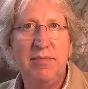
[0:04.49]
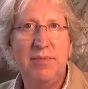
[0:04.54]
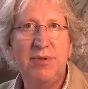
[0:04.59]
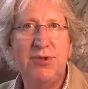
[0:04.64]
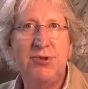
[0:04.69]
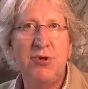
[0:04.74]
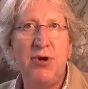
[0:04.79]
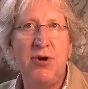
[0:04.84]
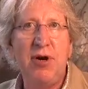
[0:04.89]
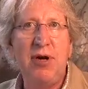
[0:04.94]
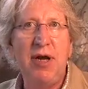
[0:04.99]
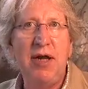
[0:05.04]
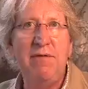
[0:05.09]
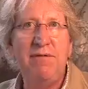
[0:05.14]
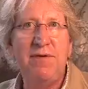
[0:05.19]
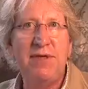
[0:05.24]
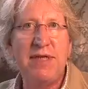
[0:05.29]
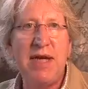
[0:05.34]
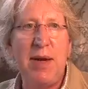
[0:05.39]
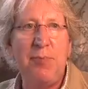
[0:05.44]
sort of
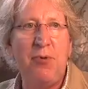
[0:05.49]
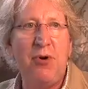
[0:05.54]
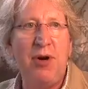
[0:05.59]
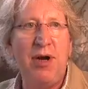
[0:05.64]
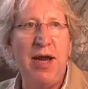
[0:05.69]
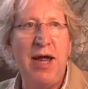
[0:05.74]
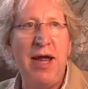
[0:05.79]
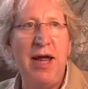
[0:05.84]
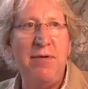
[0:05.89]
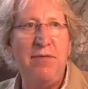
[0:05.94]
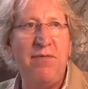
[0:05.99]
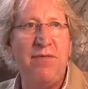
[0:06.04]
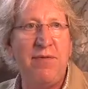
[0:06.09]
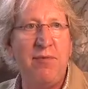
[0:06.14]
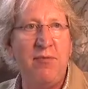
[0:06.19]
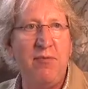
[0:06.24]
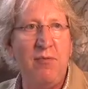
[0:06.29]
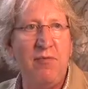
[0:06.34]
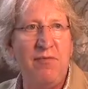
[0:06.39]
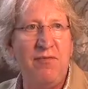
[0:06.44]
live separate lives
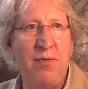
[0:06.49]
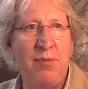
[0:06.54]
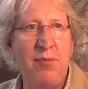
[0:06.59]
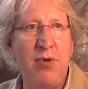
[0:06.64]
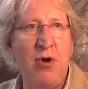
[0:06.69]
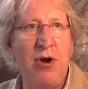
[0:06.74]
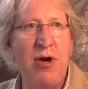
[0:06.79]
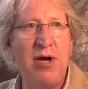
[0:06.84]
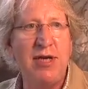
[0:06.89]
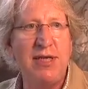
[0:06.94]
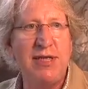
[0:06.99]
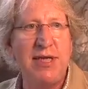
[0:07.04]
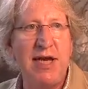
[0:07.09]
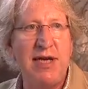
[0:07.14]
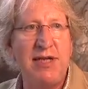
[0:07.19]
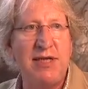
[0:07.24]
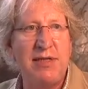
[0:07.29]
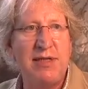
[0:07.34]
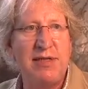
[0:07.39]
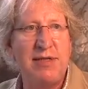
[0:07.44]
from the
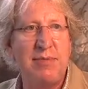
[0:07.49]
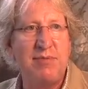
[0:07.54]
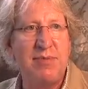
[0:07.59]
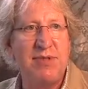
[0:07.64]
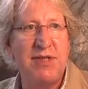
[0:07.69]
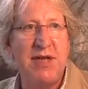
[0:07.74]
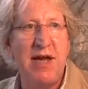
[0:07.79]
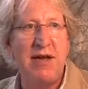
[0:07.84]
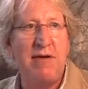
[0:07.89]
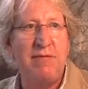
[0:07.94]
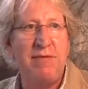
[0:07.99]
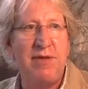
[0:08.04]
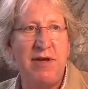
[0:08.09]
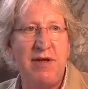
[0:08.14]
organizations themselves.